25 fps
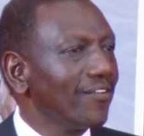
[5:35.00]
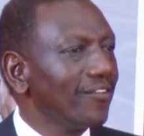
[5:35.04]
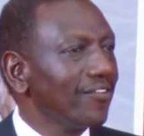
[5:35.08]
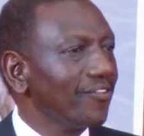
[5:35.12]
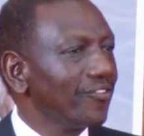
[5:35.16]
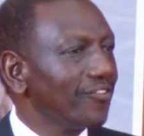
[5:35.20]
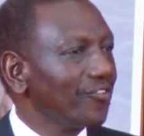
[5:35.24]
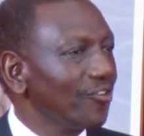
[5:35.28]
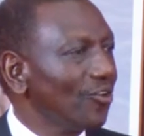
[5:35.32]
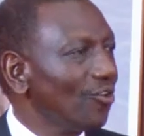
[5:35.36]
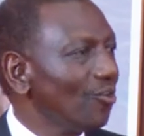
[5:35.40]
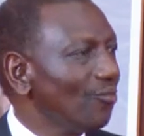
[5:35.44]

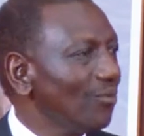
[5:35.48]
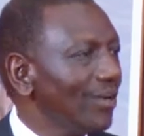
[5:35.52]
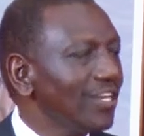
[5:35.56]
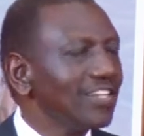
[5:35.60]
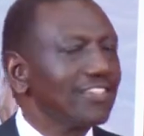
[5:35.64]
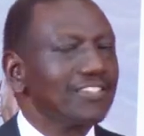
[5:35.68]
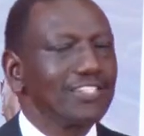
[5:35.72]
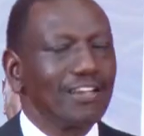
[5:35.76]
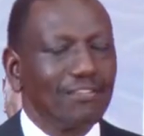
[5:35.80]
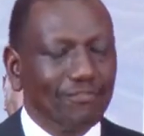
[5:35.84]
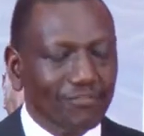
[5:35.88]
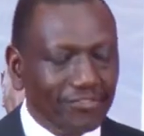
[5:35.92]
So when
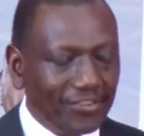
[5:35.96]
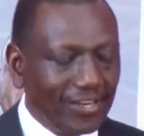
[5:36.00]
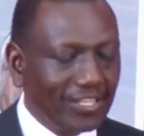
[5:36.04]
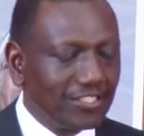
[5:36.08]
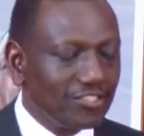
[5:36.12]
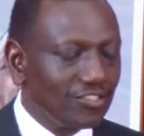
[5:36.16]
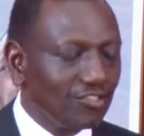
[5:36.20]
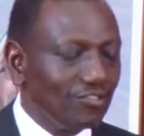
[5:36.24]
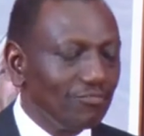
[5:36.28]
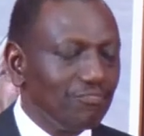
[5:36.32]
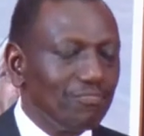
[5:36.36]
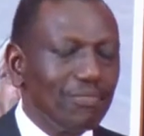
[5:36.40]
some
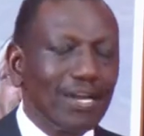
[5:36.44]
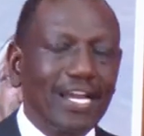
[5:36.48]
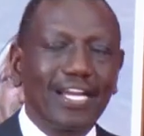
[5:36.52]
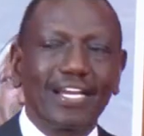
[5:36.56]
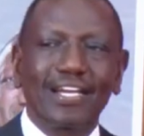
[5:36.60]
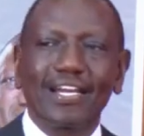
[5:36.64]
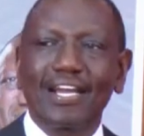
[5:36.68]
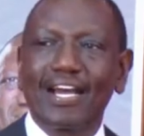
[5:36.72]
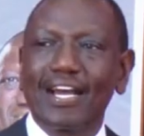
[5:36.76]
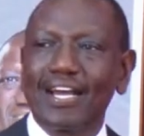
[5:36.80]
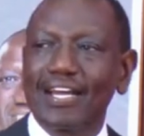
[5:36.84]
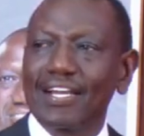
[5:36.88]
friends of
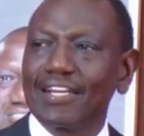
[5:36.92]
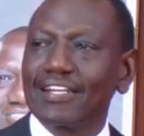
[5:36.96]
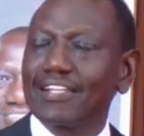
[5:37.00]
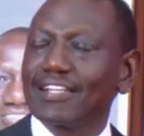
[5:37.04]
mine heard